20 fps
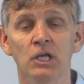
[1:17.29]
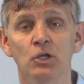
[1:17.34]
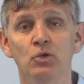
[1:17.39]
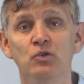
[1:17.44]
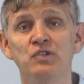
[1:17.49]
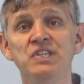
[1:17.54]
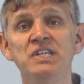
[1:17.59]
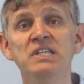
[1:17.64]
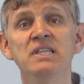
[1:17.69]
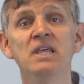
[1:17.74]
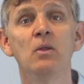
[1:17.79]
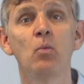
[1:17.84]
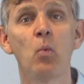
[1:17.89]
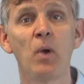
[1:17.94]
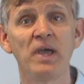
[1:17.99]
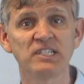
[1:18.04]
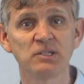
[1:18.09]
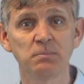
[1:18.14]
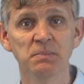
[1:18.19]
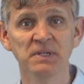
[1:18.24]
You see the
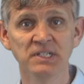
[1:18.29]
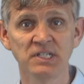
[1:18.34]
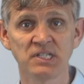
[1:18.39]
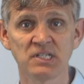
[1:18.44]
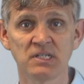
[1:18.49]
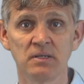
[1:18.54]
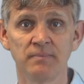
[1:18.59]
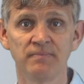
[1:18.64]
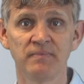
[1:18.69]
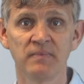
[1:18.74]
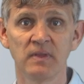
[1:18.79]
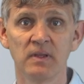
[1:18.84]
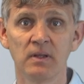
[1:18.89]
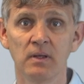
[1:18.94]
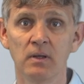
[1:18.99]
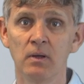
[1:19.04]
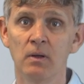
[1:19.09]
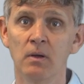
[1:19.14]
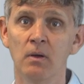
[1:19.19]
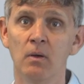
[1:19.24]
investments?
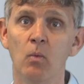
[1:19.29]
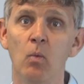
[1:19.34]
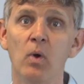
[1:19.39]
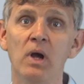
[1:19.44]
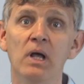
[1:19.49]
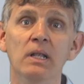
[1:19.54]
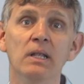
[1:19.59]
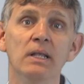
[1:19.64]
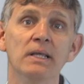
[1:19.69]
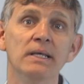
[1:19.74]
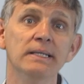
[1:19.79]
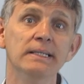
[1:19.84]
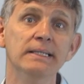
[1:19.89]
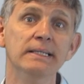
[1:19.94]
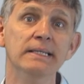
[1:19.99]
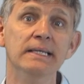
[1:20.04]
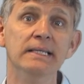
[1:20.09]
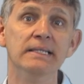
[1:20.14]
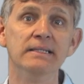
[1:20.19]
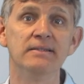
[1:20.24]
Well,
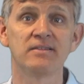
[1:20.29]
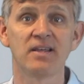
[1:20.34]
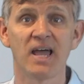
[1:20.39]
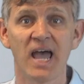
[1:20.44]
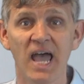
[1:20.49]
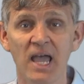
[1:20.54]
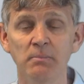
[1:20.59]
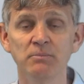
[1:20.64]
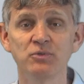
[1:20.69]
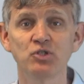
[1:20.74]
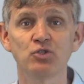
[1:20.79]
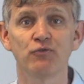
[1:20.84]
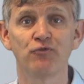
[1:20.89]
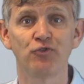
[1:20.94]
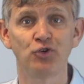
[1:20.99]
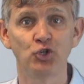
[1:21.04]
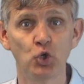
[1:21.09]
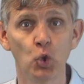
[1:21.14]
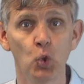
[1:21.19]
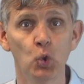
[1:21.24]
in times of
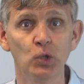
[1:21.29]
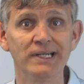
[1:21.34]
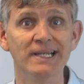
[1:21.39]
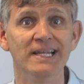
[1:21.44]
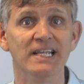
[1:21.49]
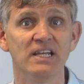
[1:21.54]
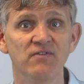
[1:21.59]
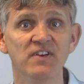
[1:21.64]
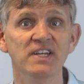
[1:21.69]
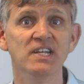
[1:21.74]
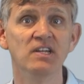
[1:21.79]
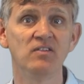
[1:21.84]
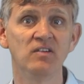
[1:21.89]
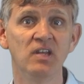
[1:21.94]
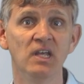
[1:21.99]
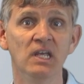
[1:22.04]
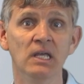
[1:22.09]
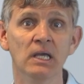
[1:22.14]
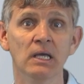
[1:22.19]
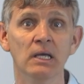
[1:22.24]
short
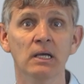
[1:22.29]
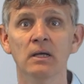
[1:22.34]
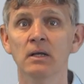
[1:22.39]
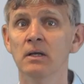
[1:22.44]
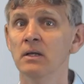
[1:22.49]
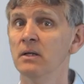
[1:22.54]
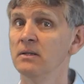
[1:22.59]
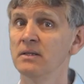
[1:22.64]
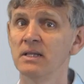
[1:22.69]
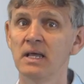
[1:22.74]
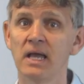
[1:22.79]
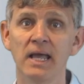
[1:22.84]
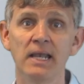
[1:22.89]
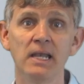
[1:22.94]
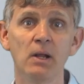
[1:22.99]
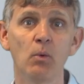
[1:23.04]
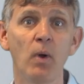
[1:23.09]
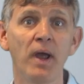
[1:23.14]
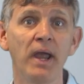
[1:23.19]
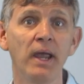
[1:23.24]
liquidity,
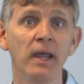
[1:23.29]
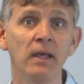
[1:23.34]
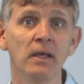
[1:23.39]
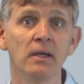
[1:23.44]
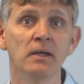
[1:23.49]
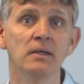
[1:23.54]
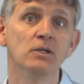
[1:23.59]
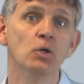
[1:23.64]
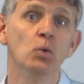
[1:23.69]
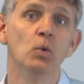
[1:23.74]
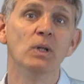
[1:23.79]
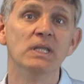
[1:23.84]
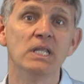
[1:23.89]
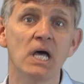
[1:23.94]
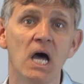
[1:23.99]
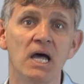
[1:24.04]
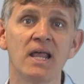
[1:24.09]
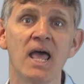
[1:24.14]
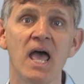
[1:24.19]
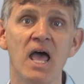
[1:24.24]
anyway, you will
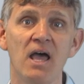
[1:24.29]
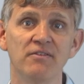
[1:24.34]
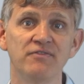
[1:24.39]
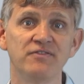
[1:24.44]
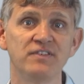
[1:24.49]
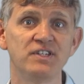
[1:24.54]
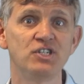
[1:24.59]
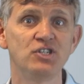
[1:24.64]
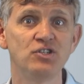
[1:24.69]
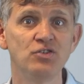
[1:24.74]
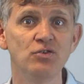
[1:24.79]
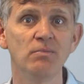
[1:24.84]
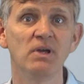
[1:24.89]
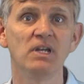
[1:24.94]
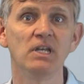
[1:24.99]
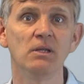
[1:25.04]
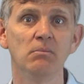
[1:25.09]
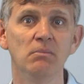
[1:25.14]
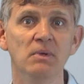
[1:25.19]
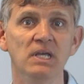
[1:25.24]
not have too
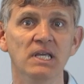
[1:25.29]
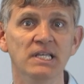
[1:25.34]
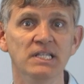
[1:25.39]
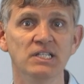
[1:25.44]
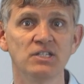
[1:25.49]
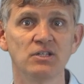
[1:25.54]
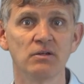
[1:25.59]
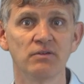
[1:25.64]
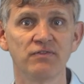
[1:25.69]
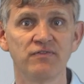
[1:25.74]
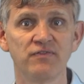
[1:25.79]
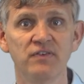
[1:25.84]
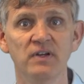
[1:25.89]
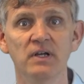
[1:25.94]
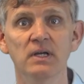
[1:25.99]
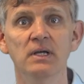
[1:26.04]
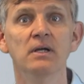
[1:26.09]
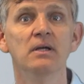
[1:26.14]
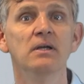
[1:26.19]
many means of